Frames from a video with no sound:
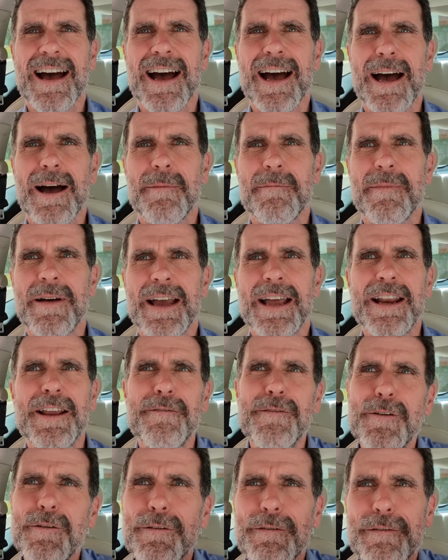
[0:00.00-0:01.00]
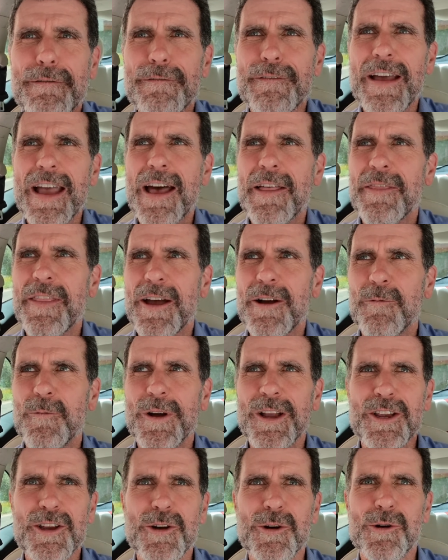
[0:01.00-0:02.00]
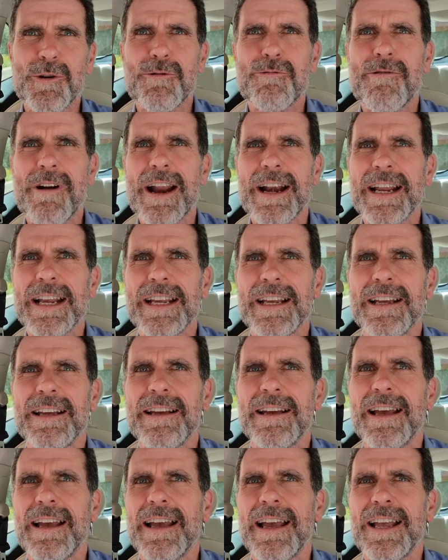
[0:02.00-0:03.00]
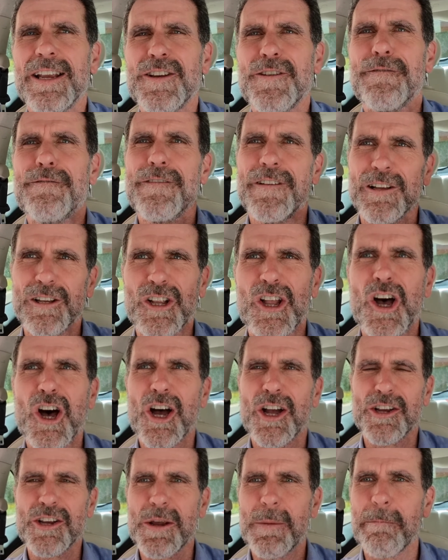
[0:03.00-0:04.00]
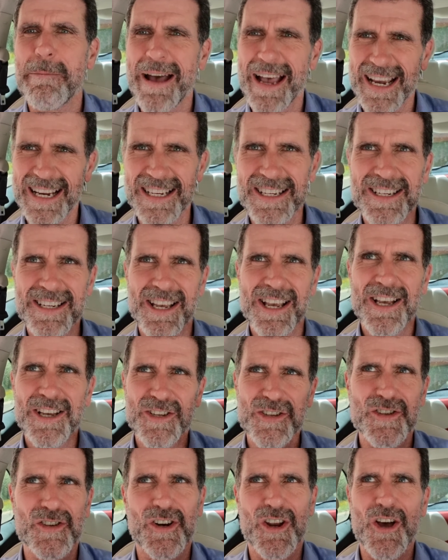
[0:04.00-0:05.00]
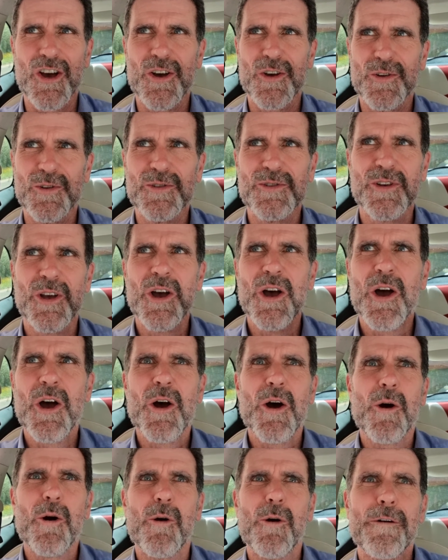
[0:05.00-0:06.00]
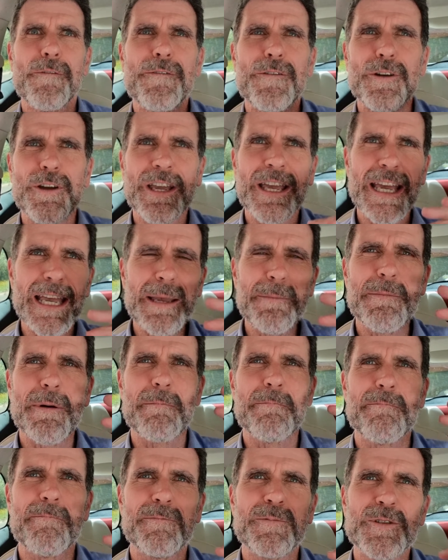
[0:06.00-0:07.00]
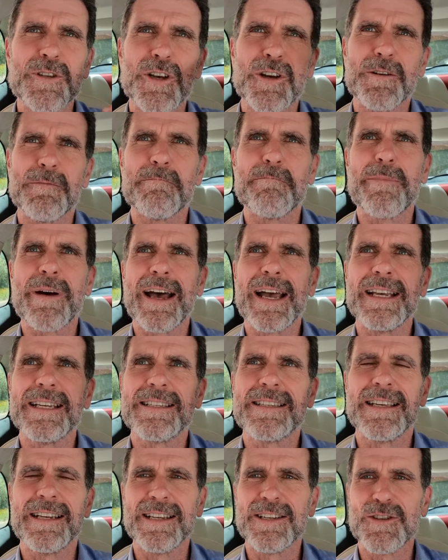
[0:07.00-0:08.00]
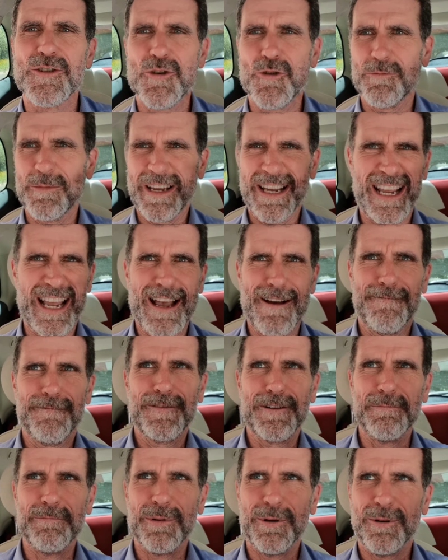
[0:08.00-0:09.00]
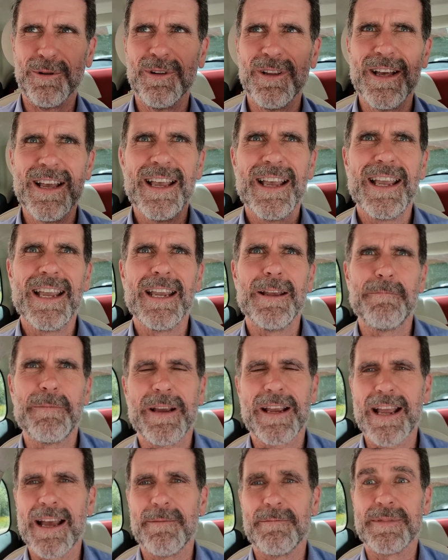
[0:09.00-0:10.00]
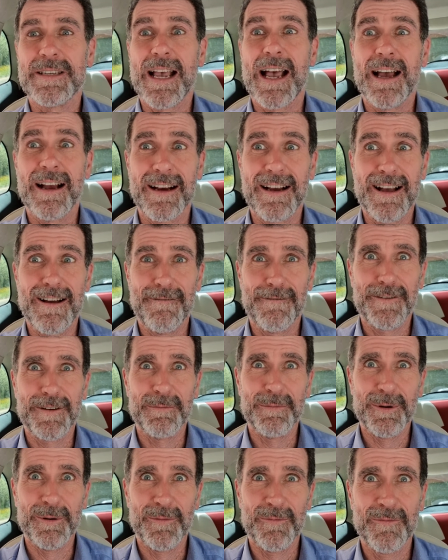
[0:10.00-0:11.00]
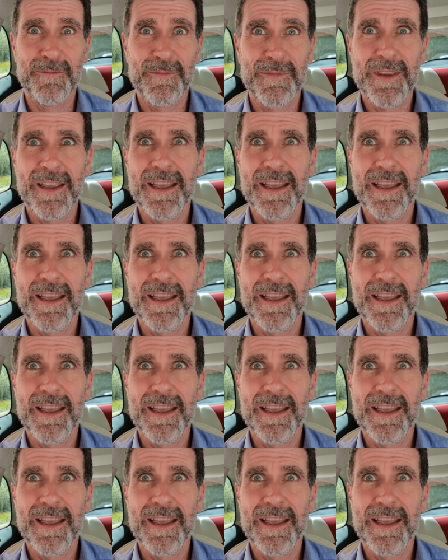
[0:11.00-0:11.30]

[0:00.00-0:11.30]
Um, and have you ever found that when you're running and you feel hot, your pace slows? Or if you keep a certain pace that is normally comfortable, it becomes uncomfortable.